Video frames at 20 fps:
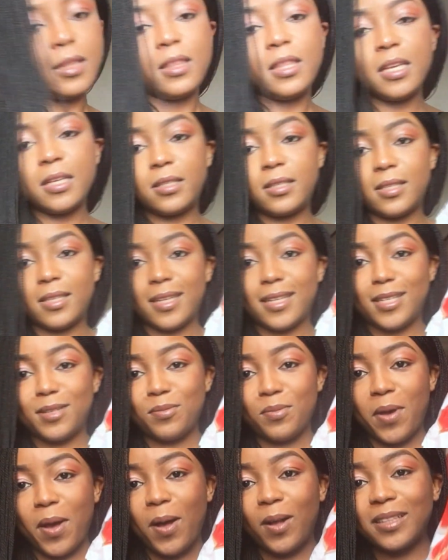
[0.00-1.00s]
this as
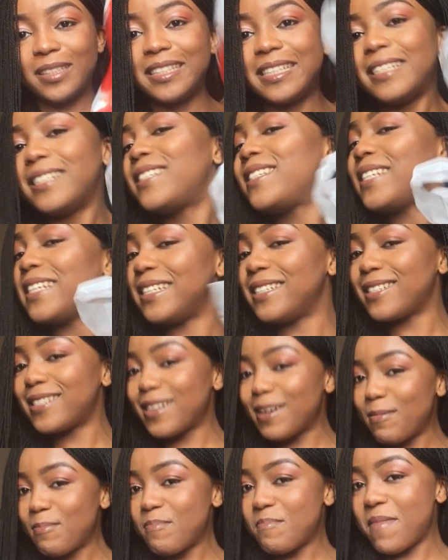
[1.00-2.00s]
well. This is
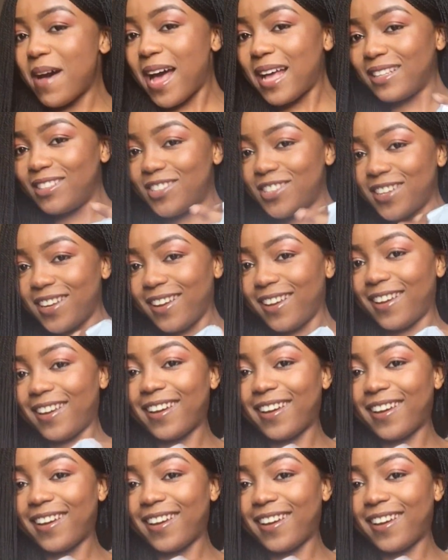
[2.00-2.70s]
the magic.